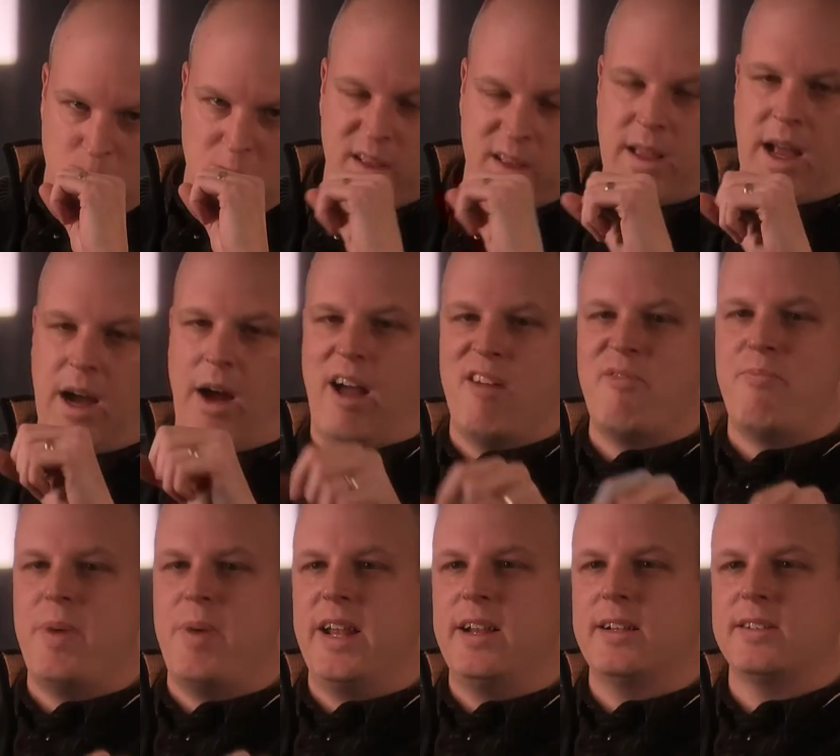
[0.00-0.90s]
Now, I've
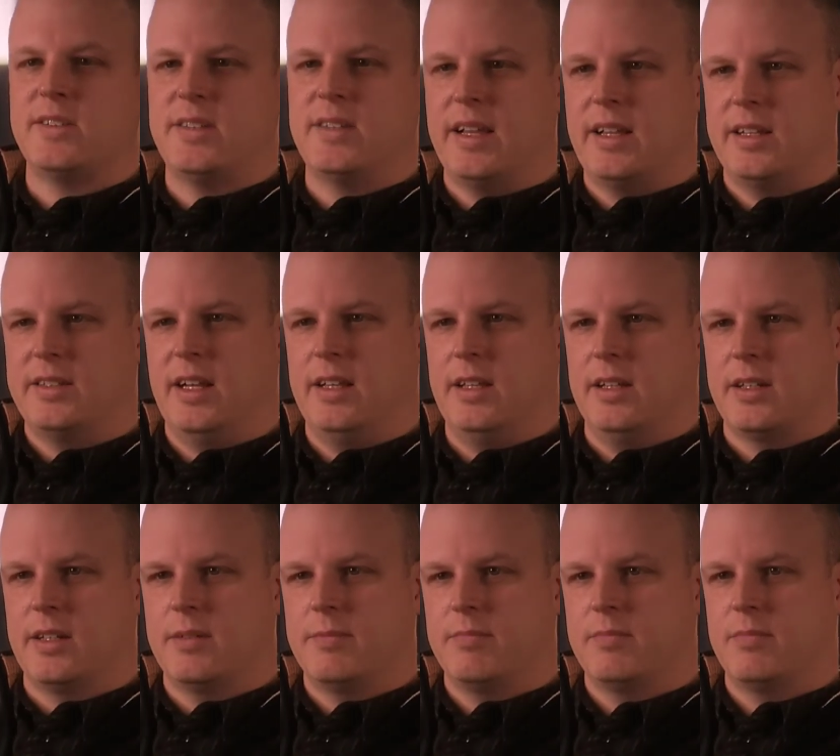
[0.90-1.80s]
been in
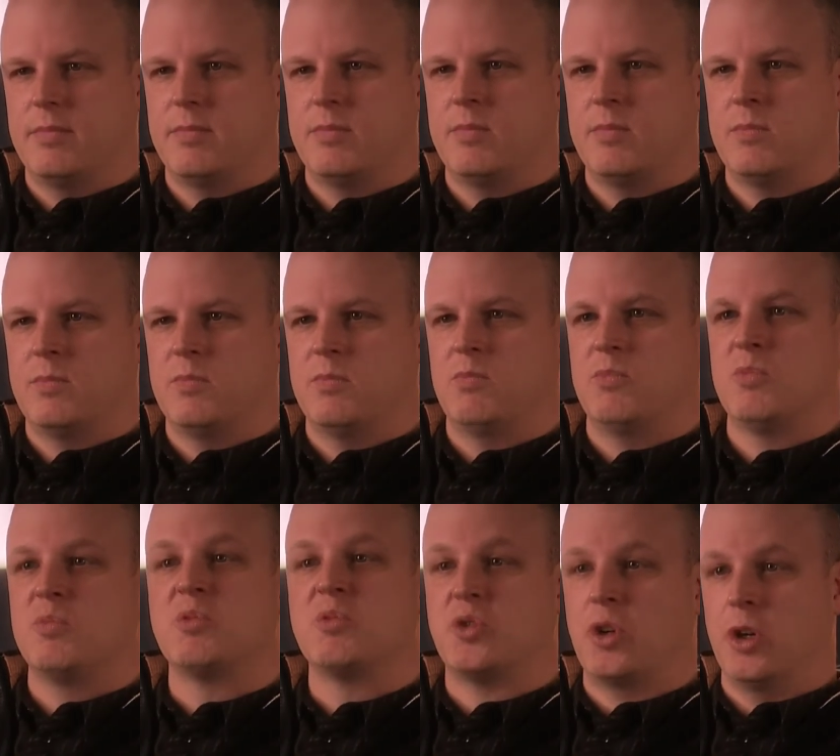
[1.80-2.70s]
psychedelic
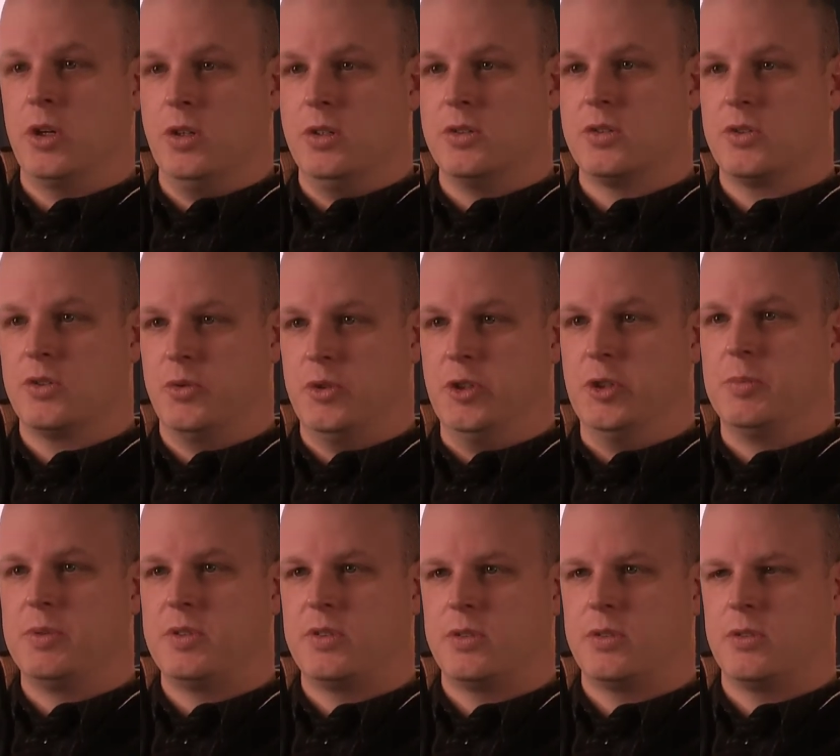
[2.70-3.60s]
circles,
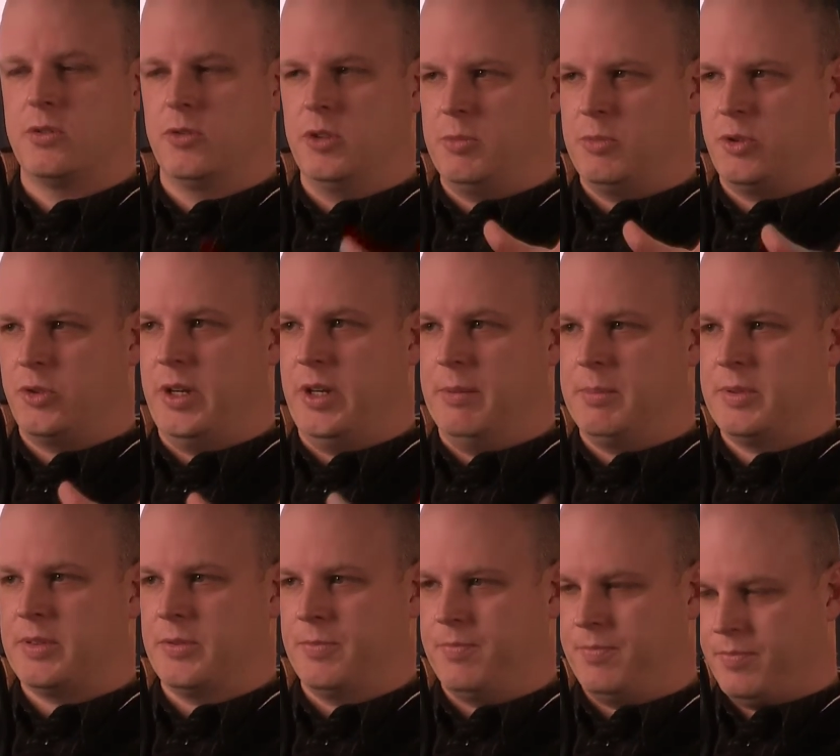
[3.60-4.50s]
groups, group
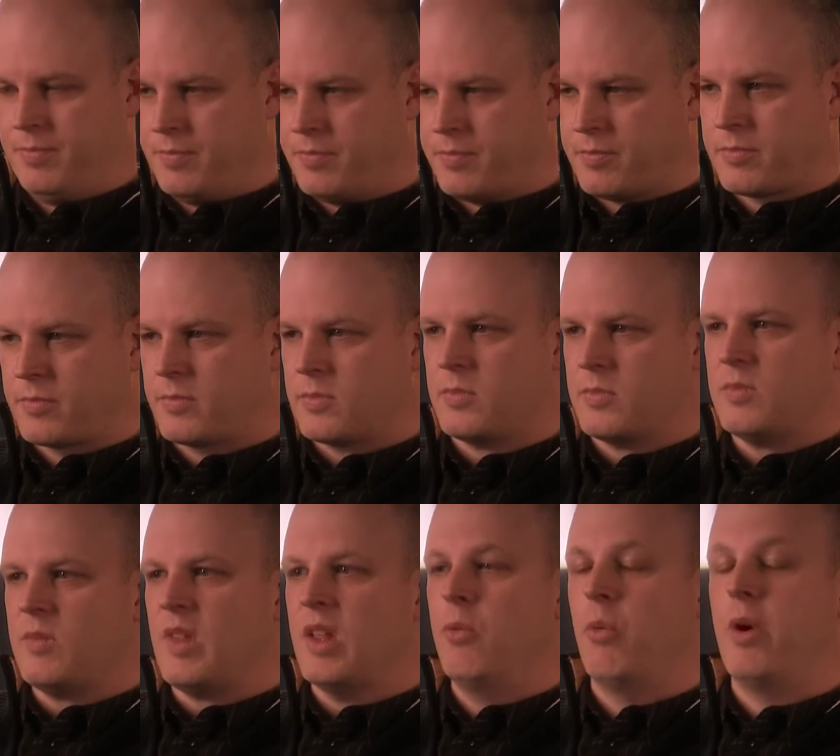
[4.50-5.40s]
trips,
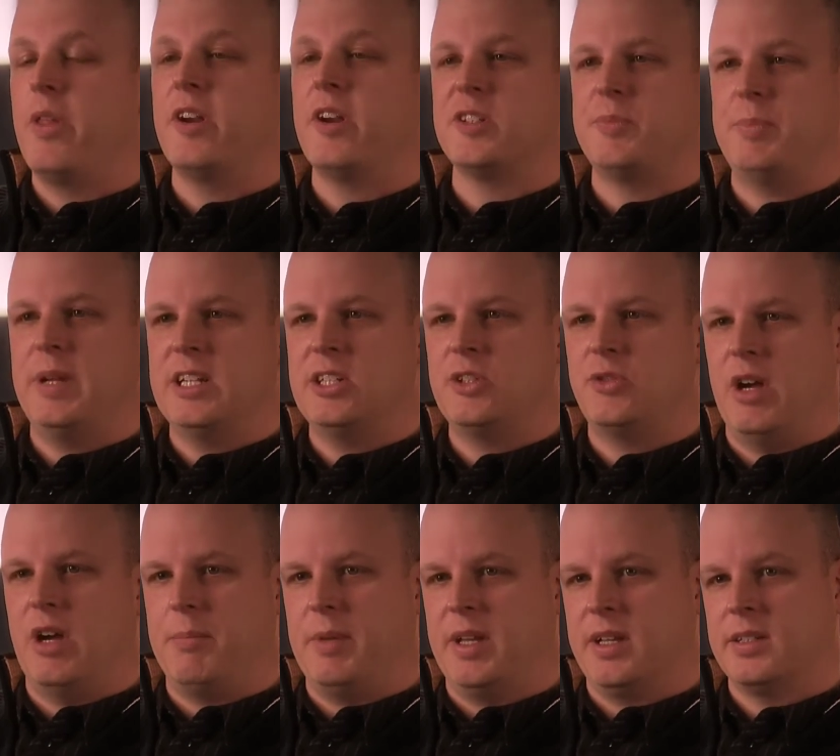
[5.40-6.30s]
where there's been
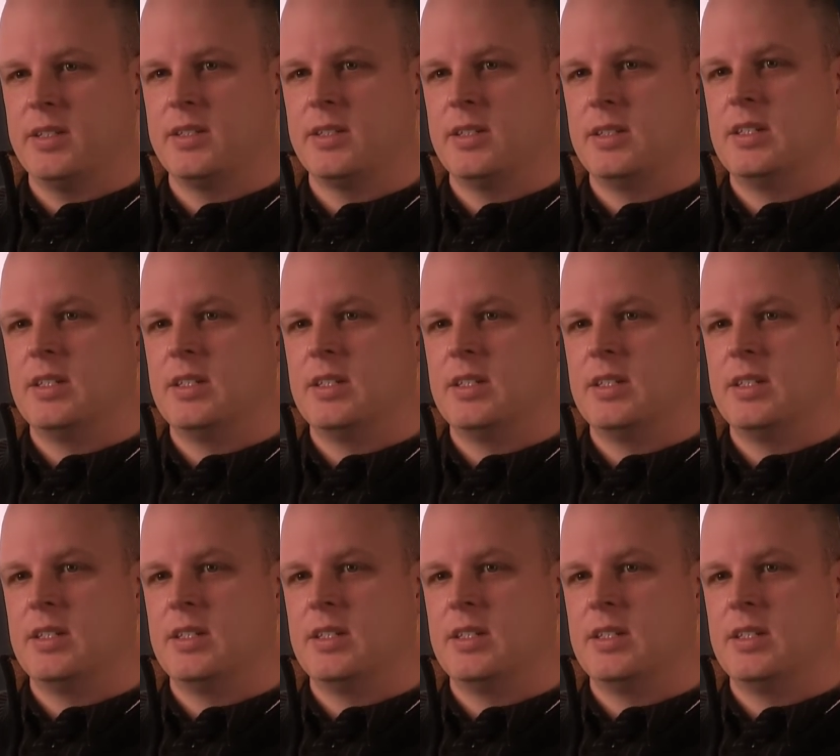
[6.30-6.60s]
drumming,